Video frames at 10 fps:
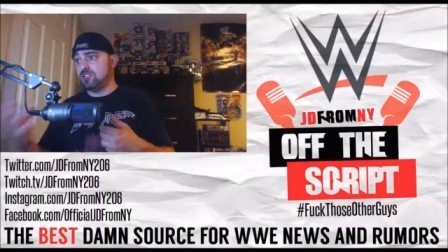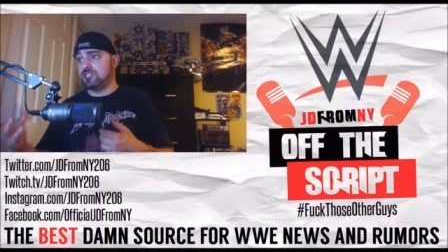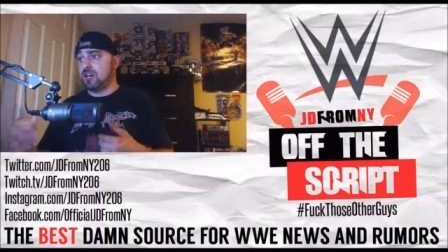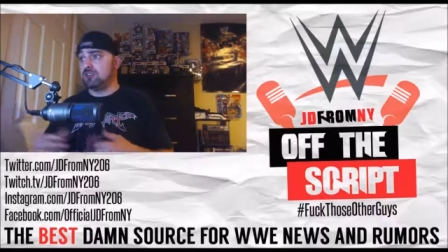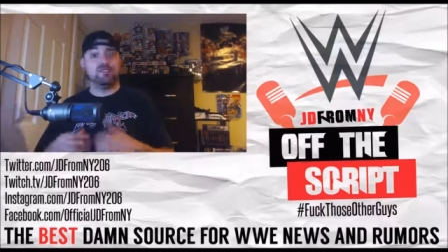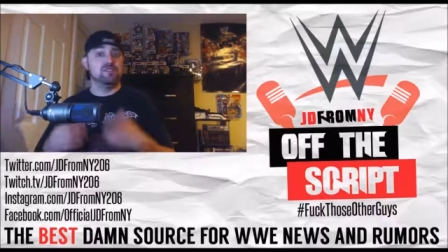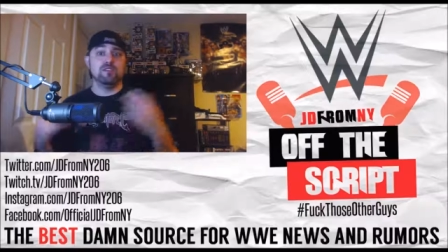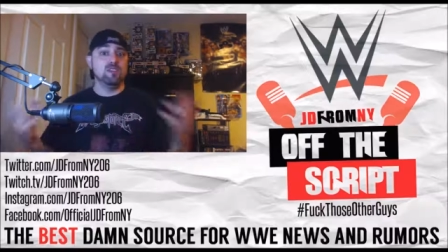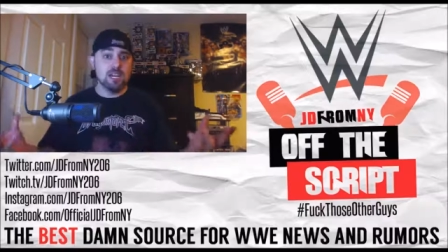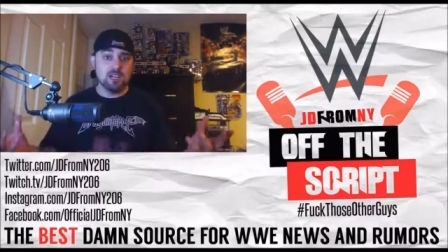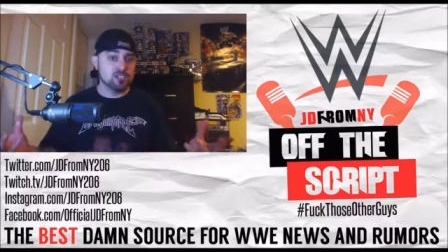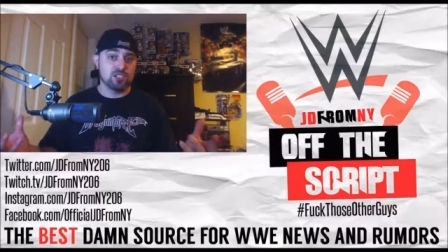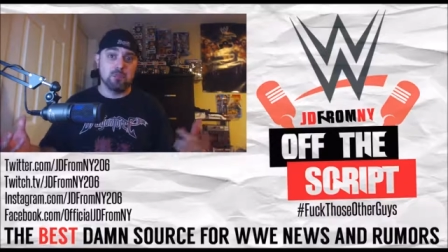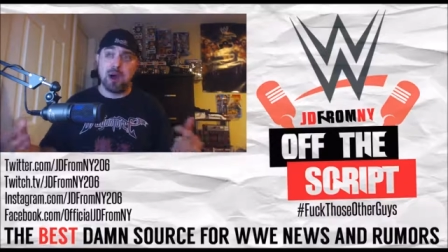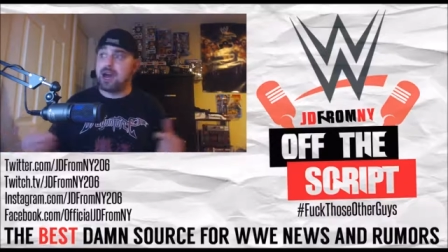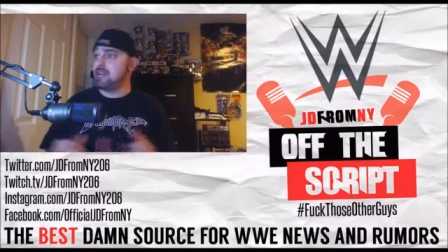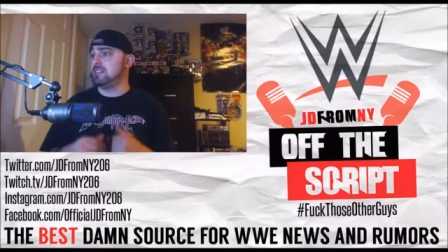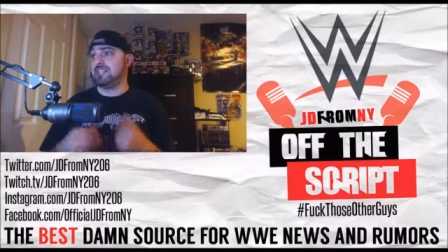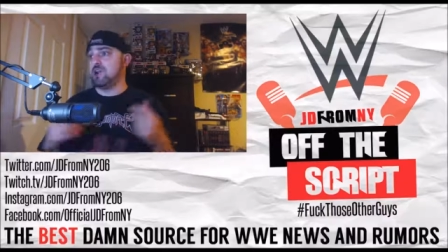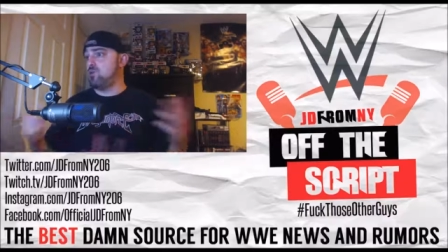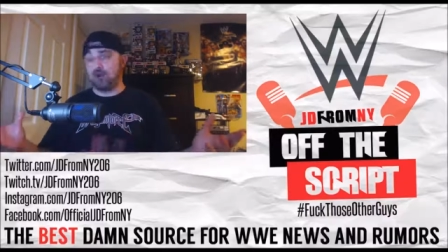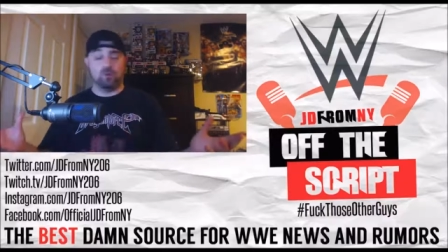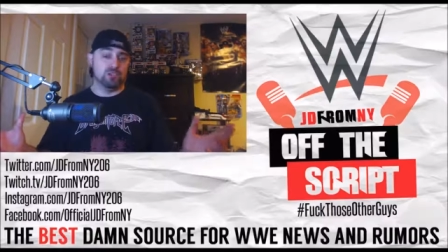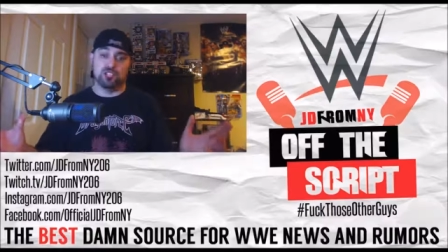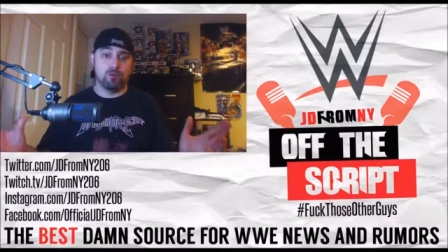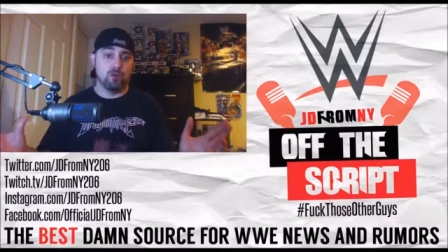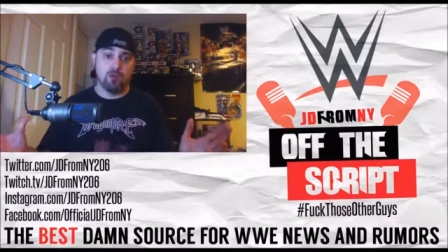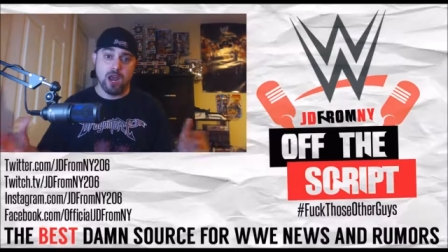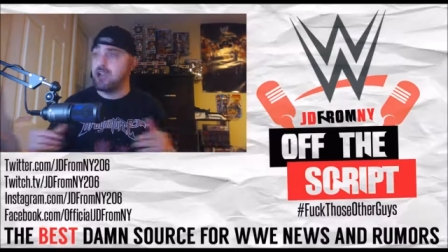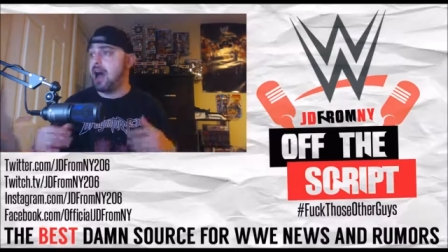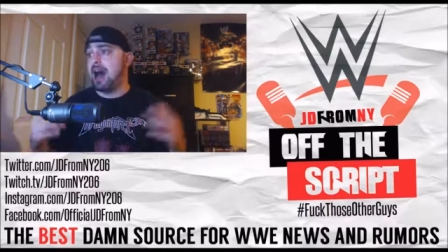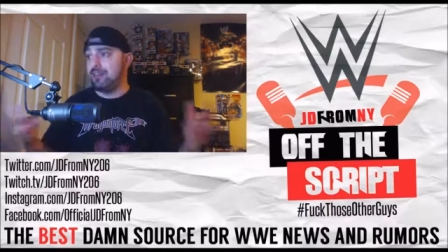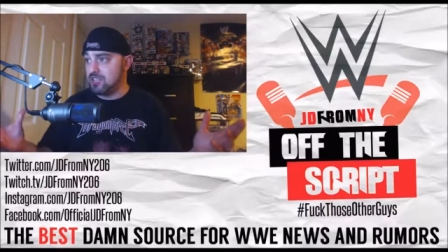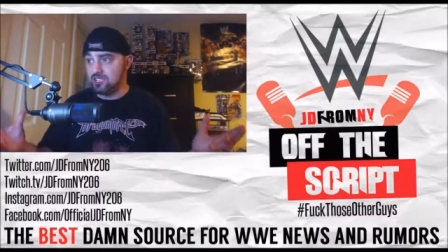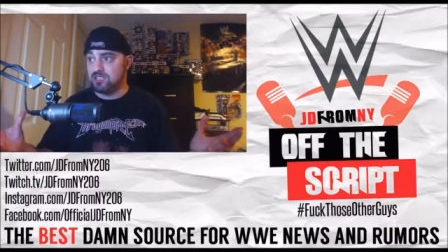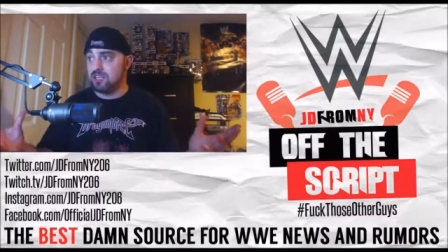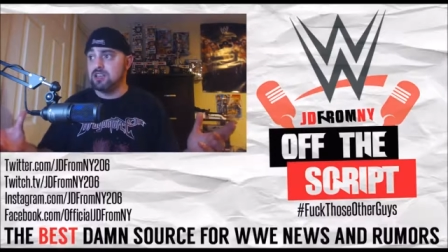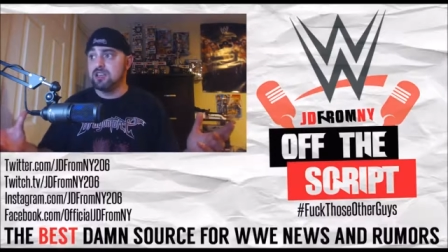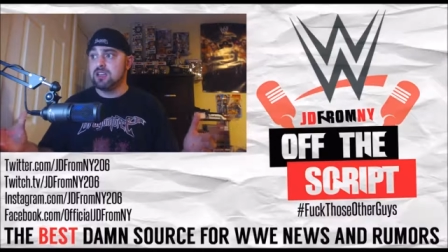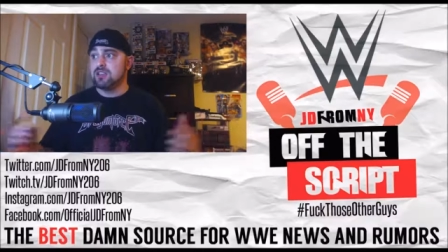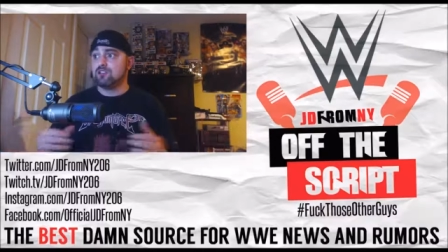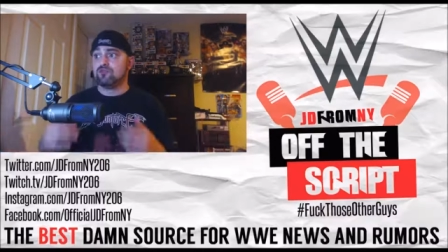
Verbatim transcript: Rusev needed somebody. It didn't work with Summer Rae, obviously.